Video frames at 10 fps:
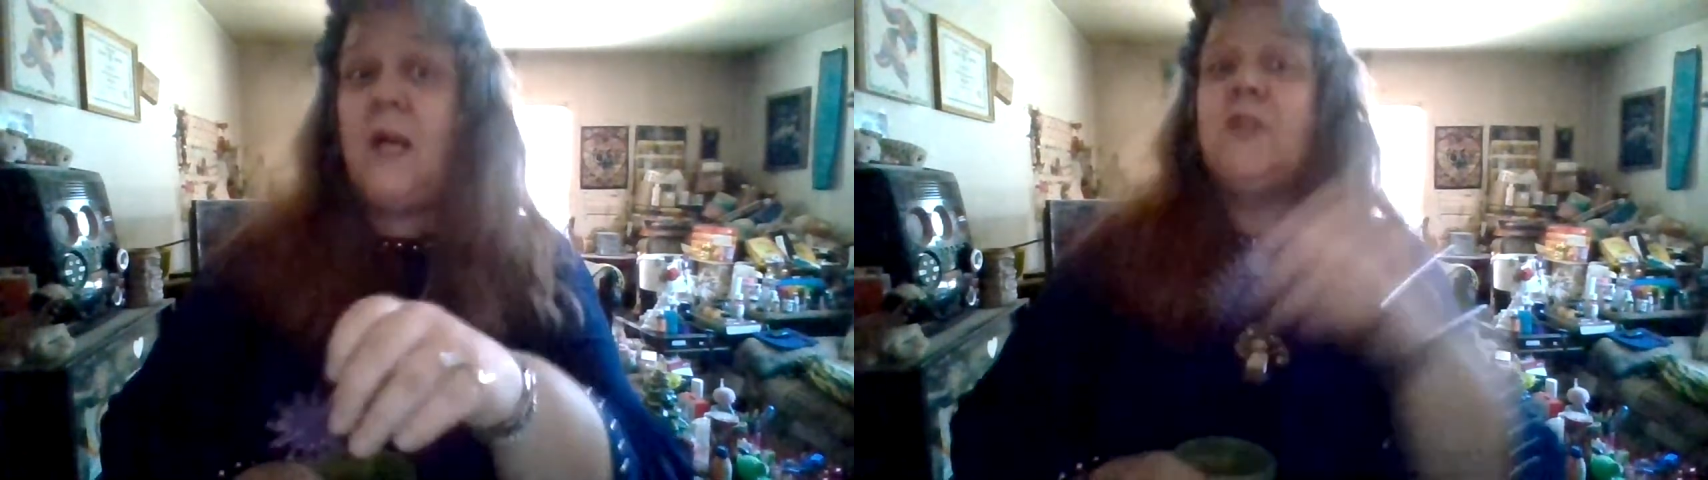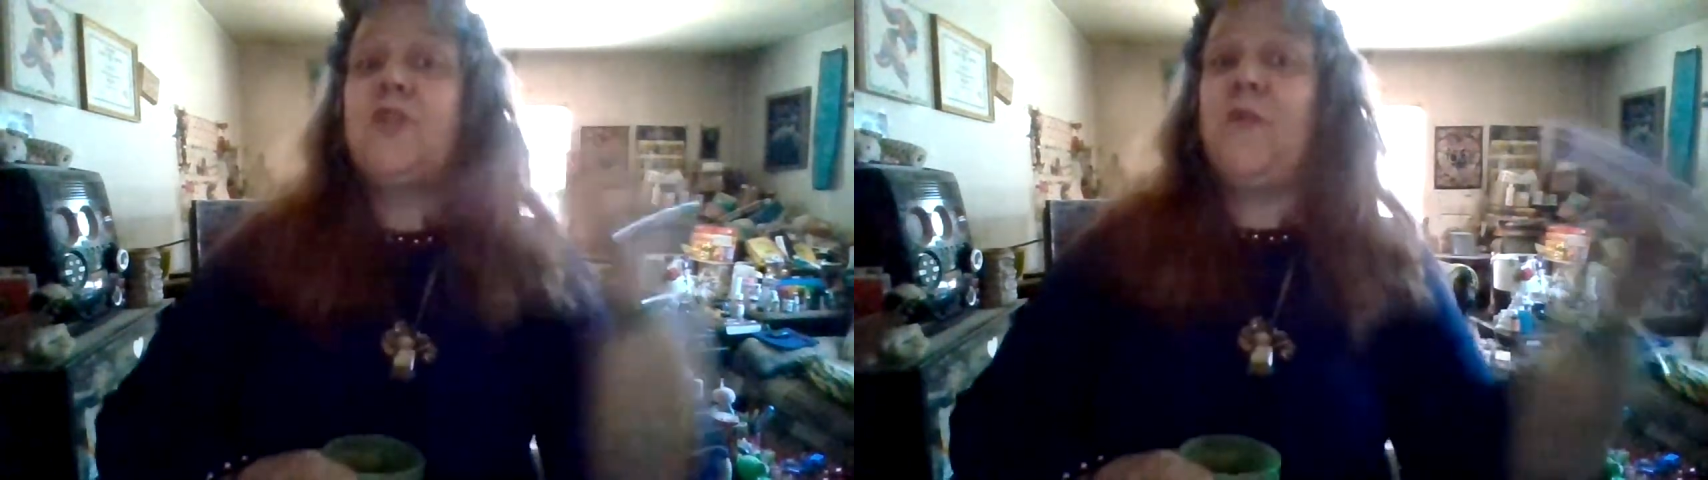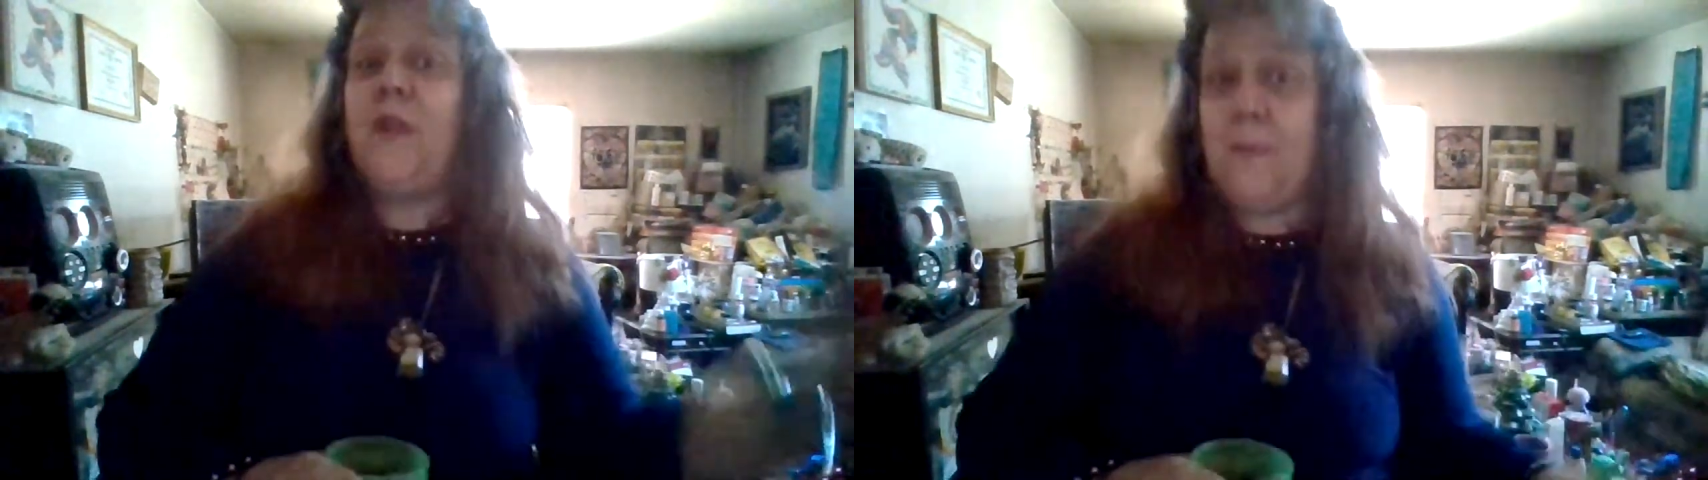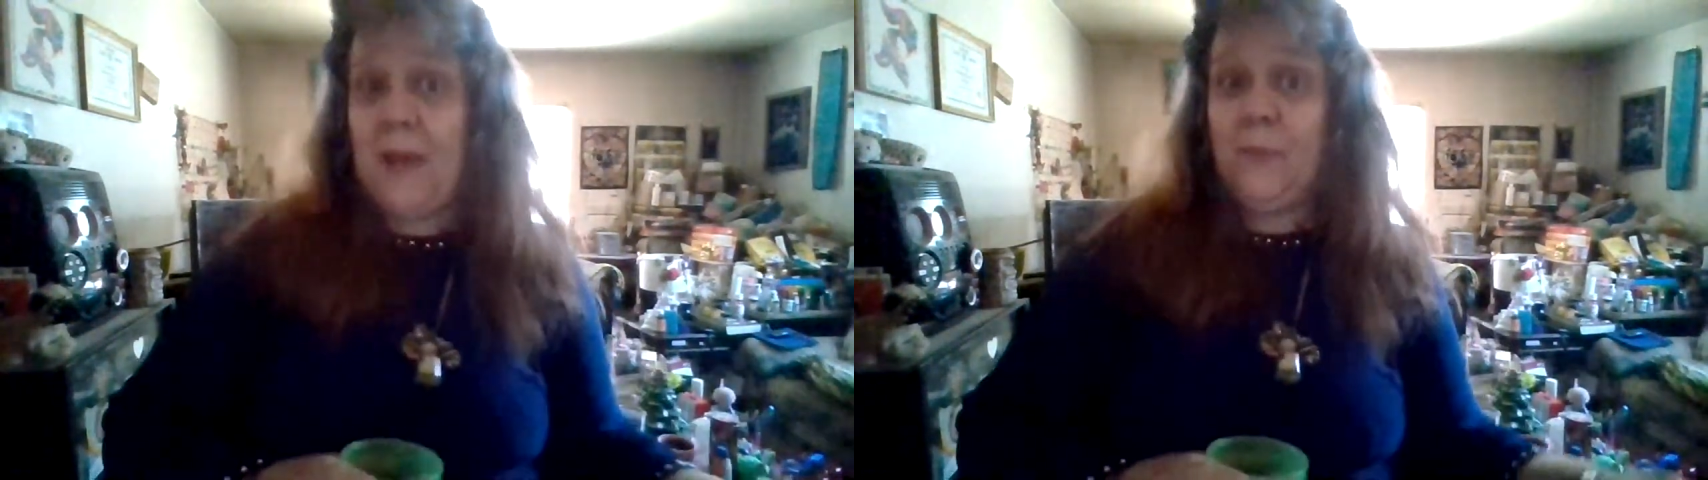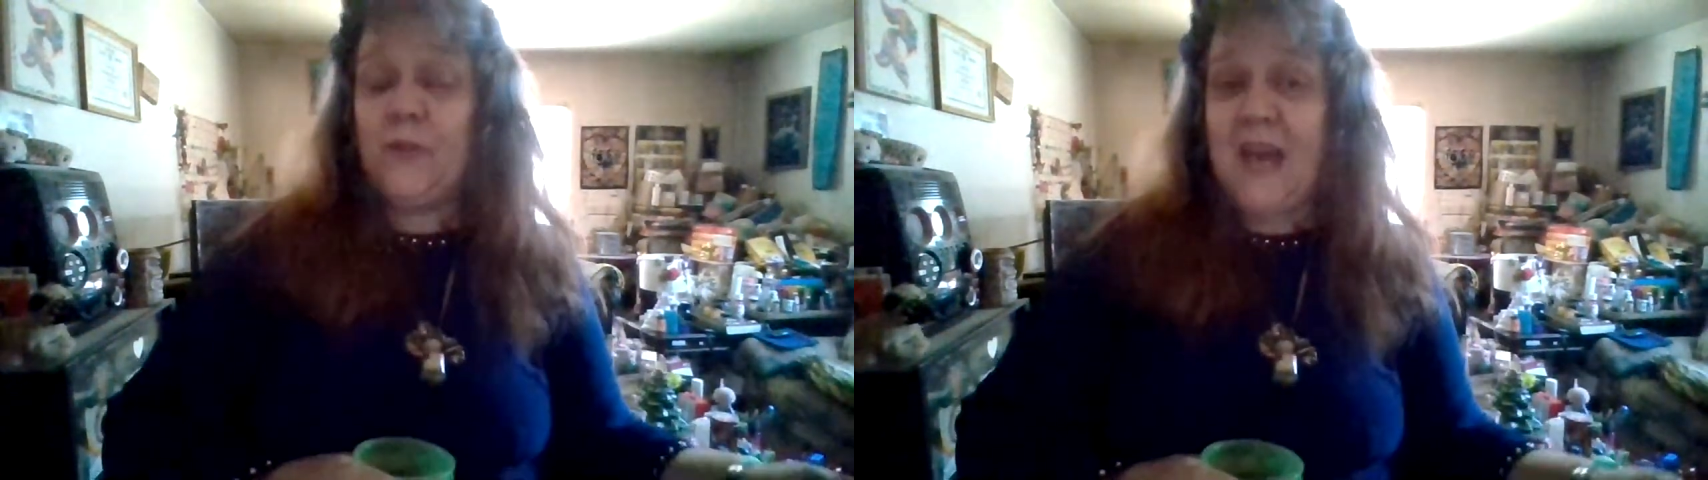so that I'm
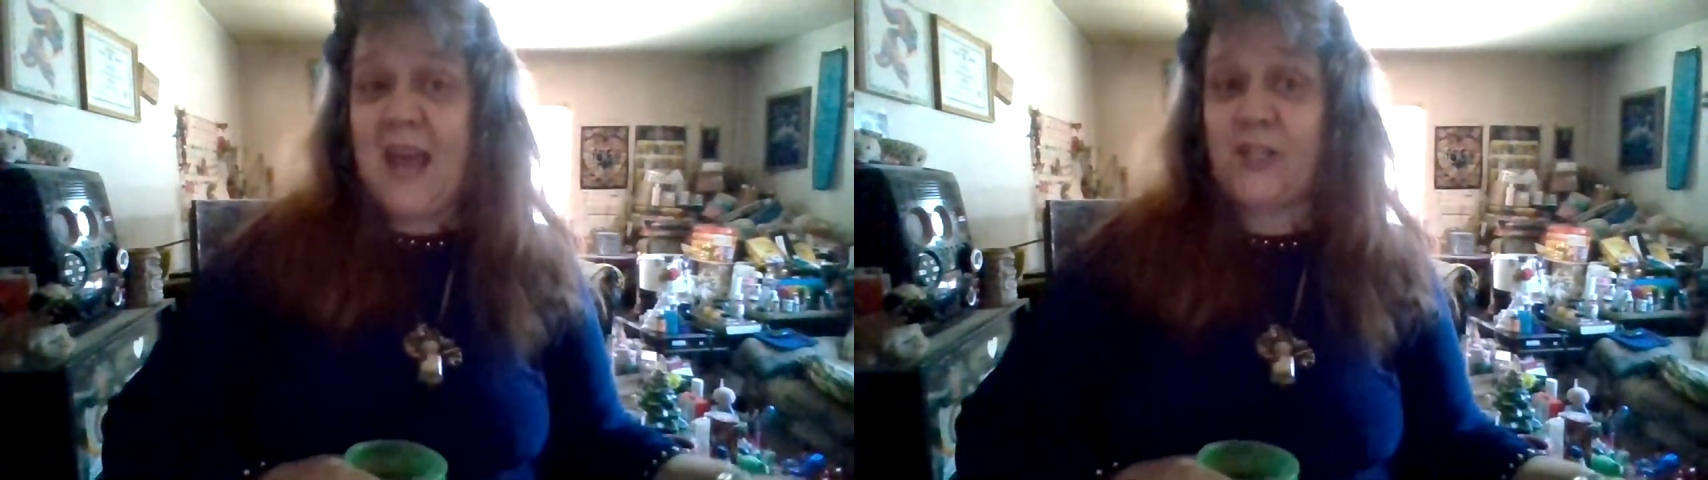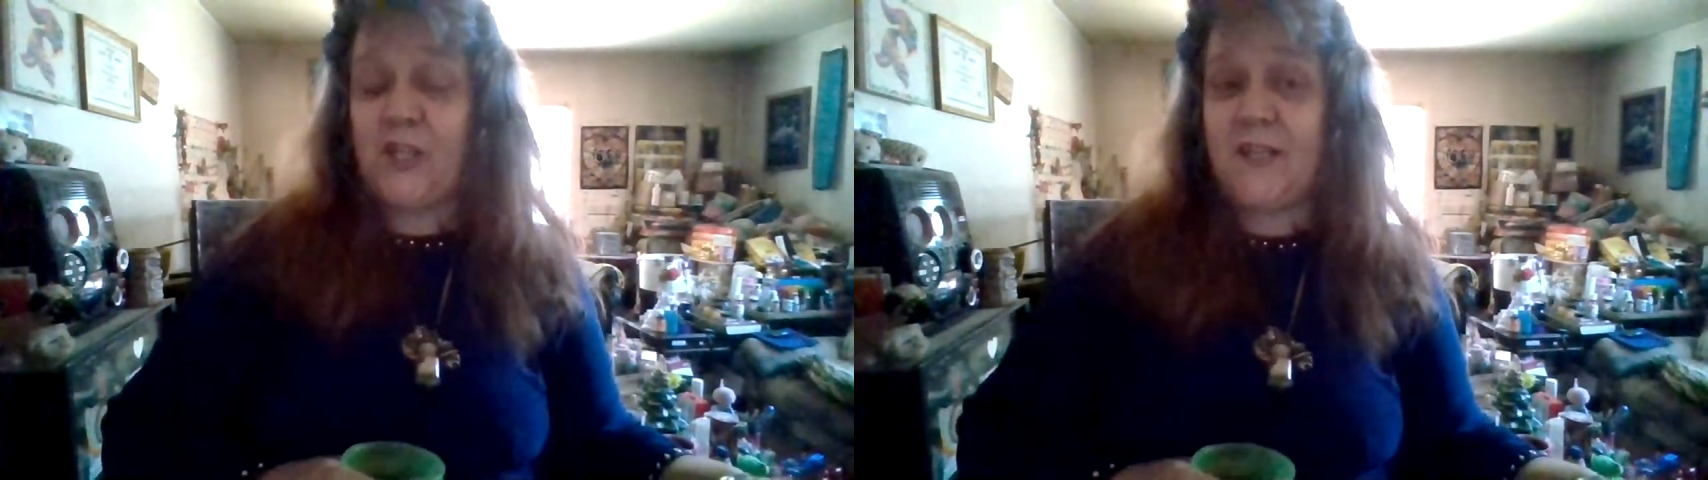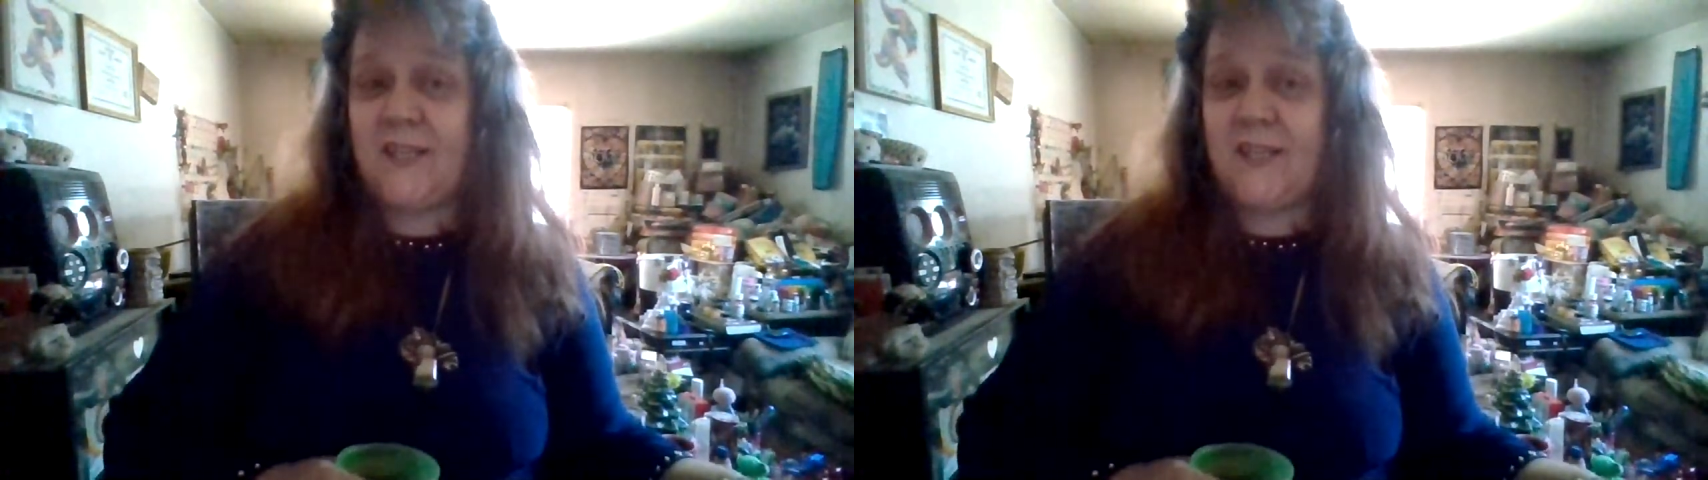able to actually